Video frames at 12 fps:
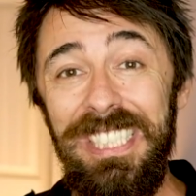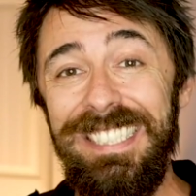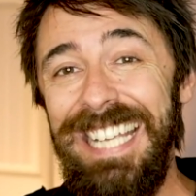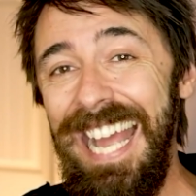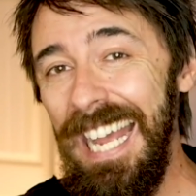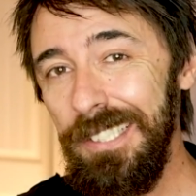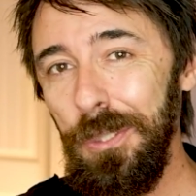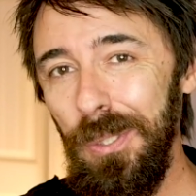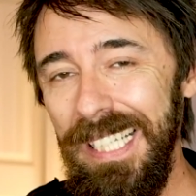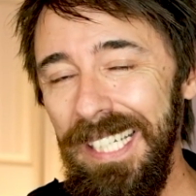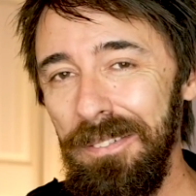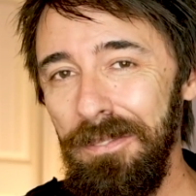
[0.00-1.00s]
is
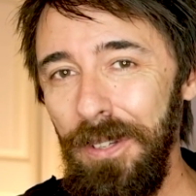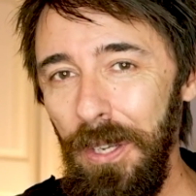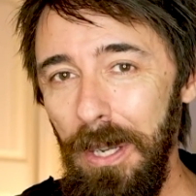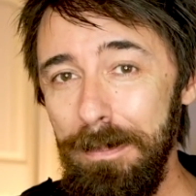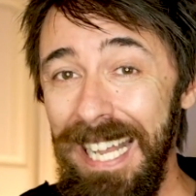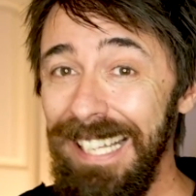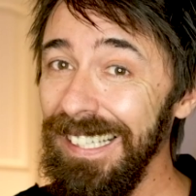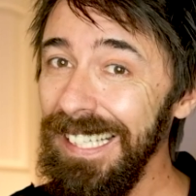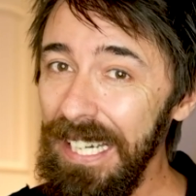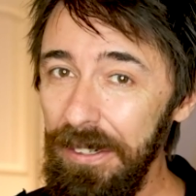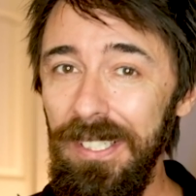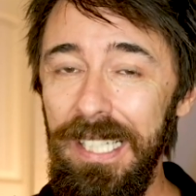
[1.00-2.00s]
actually a verb that
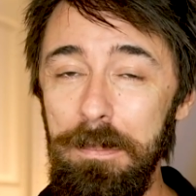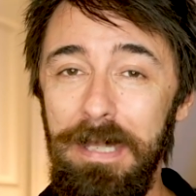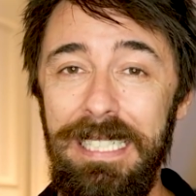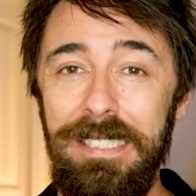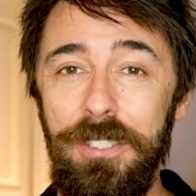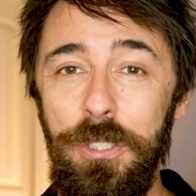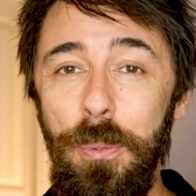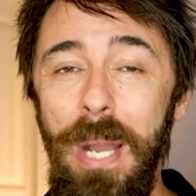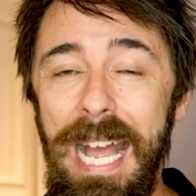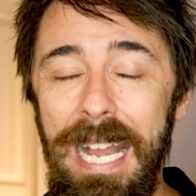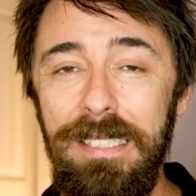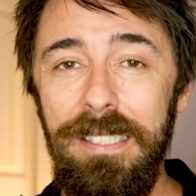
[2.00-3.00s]
literally means to
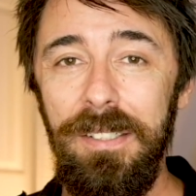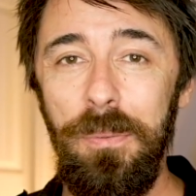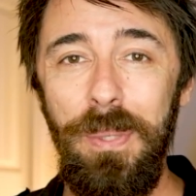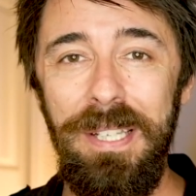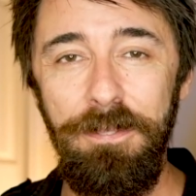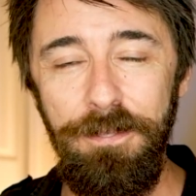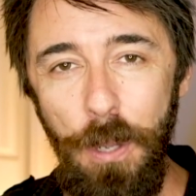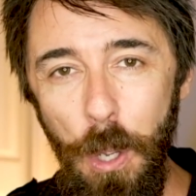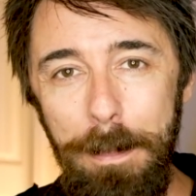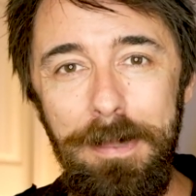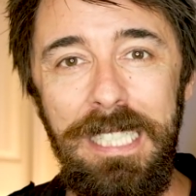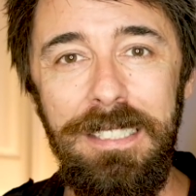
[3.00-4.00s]
act with
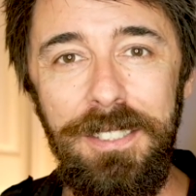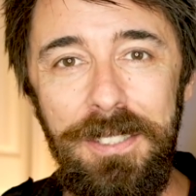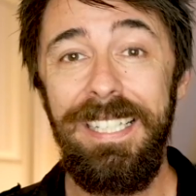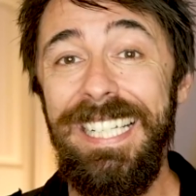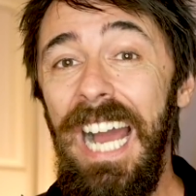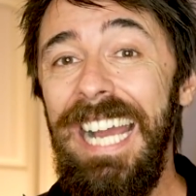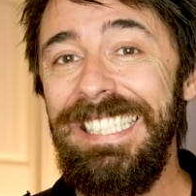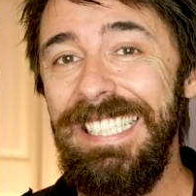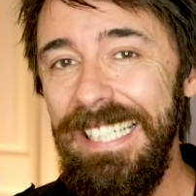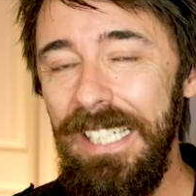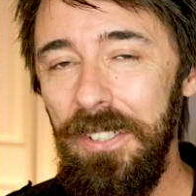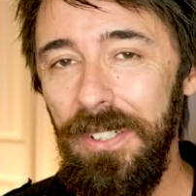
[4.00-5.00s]
firmness. The
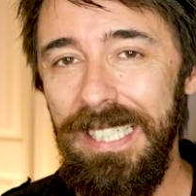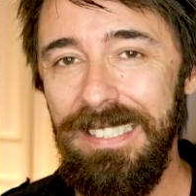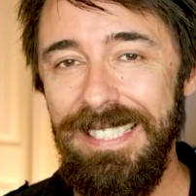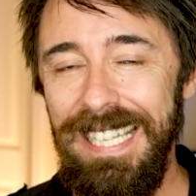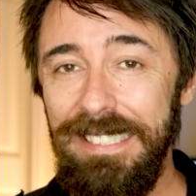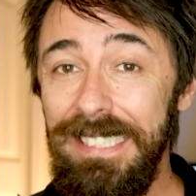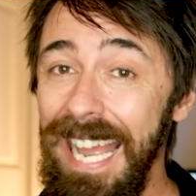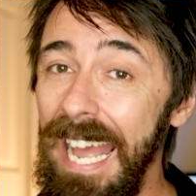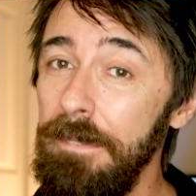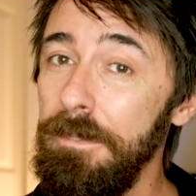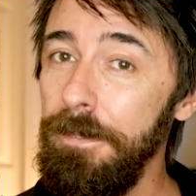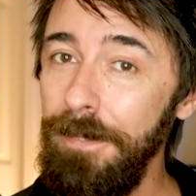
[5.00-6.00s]
idea is that to
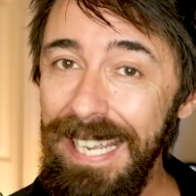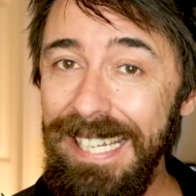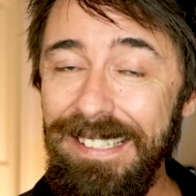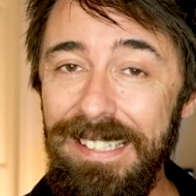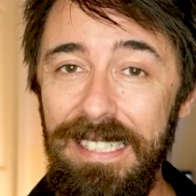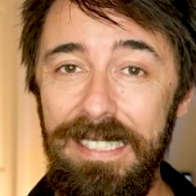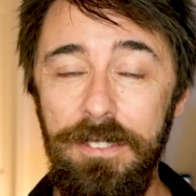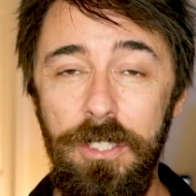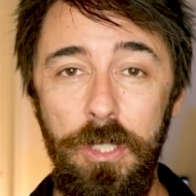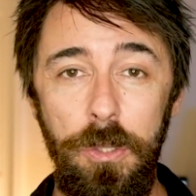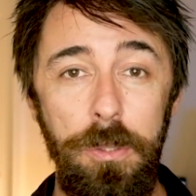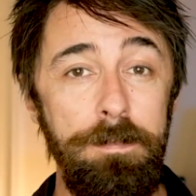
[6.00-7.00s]
have faith is
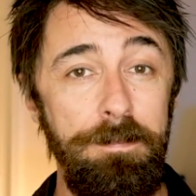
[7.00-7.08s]
to